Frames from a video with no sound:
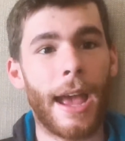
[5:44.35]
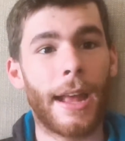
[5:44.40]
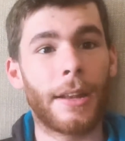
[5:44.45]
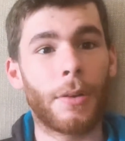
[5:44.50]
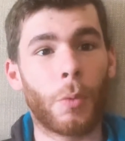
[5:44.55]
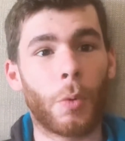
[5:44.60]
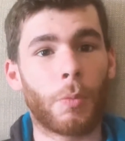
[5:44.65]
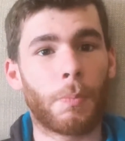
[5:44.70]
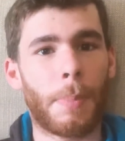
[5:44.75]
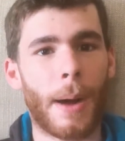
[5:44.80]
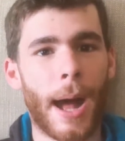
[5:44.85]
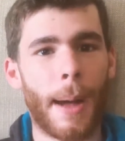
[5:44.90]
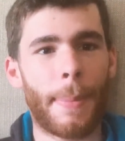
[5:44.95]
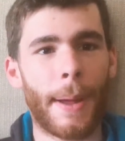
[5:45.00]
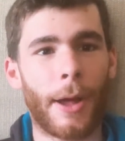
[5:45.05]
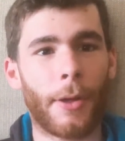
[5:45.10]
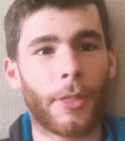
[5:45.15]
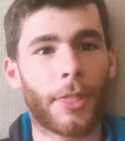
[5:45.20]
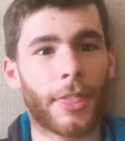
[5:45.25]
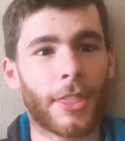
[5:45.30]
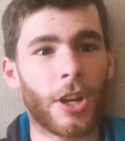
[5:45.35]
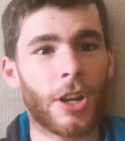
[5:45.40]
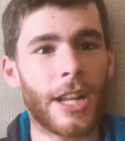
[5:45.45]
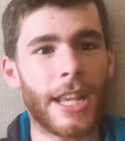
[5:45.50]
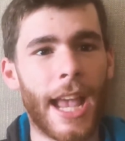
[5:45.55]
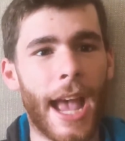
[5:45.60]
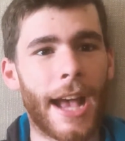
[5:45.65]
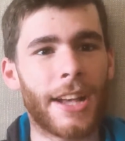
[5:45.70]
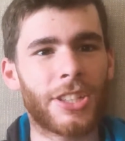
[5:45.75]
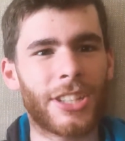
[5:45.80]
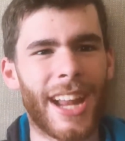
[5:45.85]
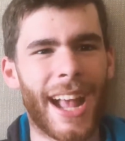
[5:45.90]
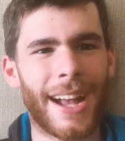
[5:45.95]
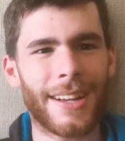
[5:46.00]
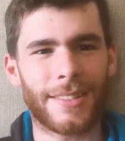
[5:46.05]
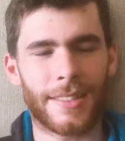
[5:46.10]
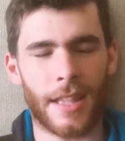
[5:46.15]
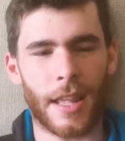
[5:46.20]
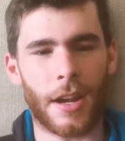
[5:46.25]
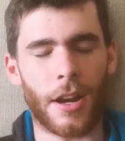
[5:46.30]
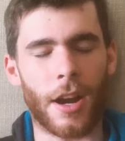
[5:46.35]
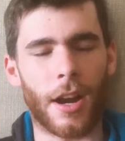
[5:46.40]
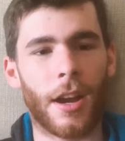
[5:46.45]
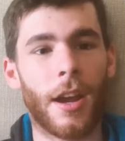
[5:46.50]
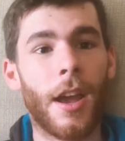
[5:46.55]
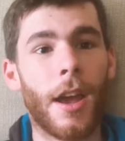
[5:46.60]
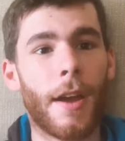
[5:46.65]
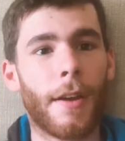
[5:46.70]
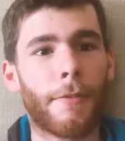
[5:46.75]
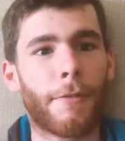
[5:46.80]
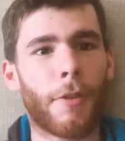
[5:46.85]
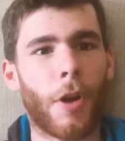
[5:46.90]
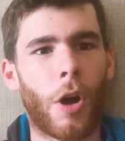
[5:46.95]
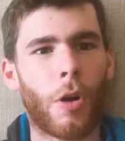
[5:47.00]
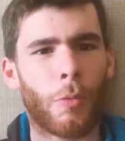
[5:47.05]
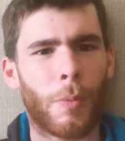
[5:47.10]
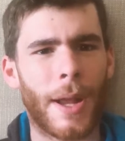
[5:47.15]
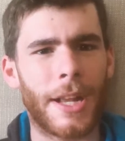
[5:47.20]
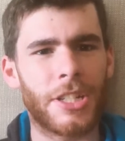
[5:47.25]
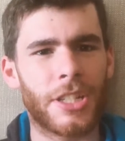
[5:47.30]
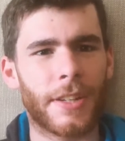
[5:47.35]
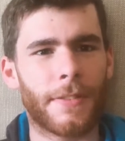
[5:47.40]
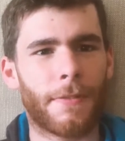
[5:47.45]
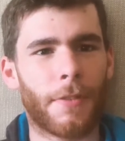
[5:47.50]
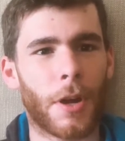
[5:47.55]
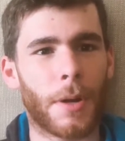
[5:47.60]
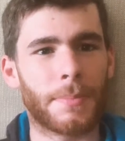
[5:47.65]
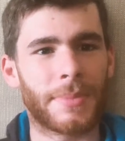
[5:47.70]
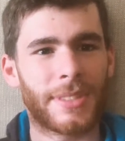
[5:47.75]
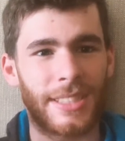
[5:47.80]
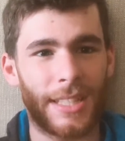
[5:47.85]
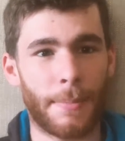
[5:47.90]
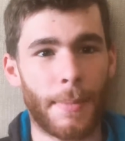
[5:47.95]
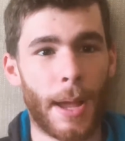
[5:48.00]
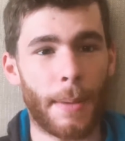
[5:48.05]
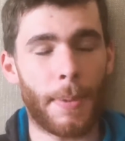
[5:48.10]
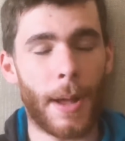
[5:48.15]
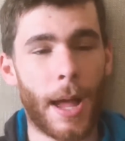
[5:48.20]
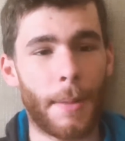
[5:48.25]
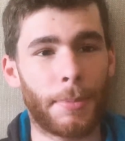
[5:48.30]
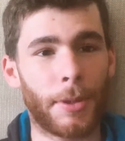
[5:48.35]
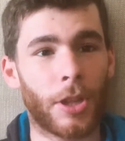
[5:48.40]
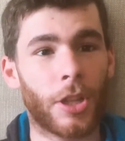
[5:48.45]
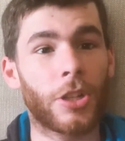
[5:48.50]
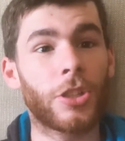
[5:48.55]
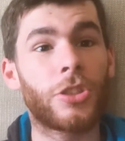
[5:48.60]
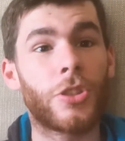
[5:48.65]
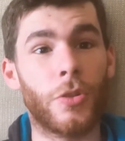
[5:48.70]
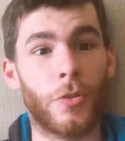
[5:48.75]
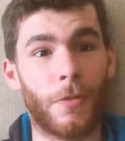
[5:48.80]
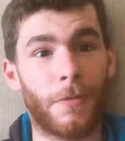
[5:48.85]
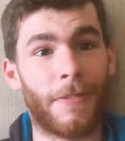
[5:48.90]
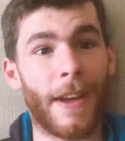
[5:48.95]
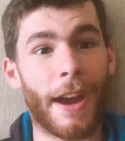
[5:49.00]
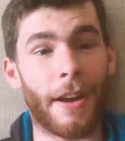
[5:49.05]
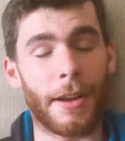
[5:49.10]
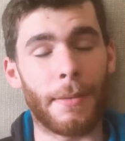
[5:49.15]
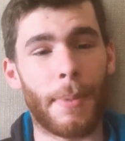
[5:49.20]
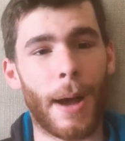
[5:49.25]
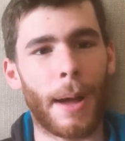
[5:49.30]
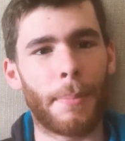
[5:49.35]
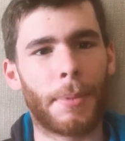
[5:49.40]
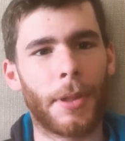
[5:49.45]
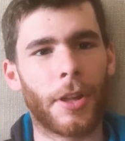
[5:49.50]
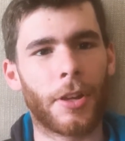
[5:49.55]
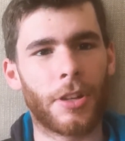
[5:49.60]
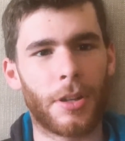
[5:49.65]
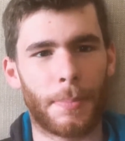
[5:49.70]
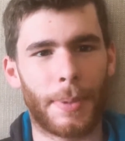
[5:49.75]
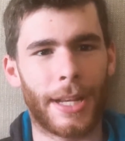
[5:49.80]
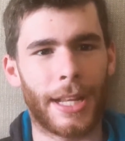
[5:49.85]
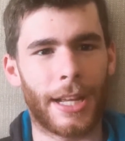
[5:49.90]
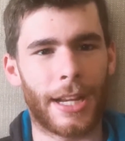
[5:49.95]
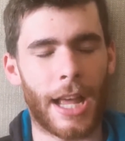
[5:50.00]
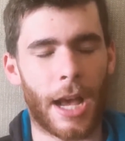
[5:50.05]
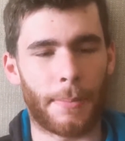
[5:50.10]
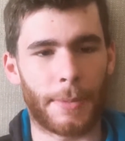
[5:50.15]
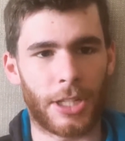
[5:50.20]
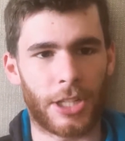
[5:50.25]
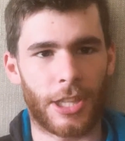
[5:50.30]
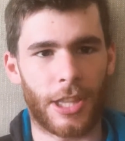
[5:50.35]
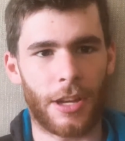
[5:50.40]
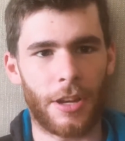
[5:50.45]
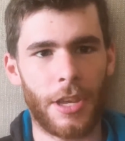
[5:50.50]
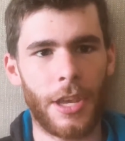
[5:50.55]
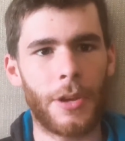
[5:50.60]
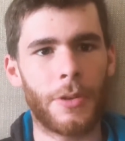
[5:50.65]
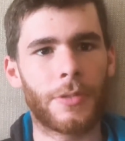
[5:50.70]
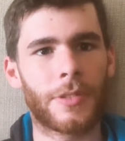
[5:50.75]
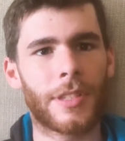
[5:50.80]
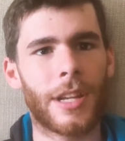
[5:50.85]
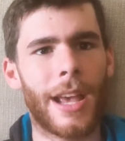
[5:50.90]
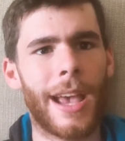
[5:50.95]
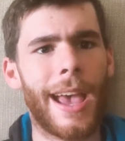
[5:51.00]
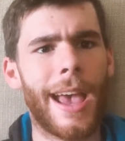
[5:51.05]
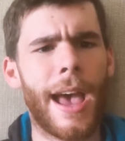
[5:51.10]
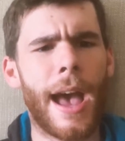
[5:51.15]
and it will pop out 30 hashtags that are ranging from semi-popular to very popular, depending on how much they're used.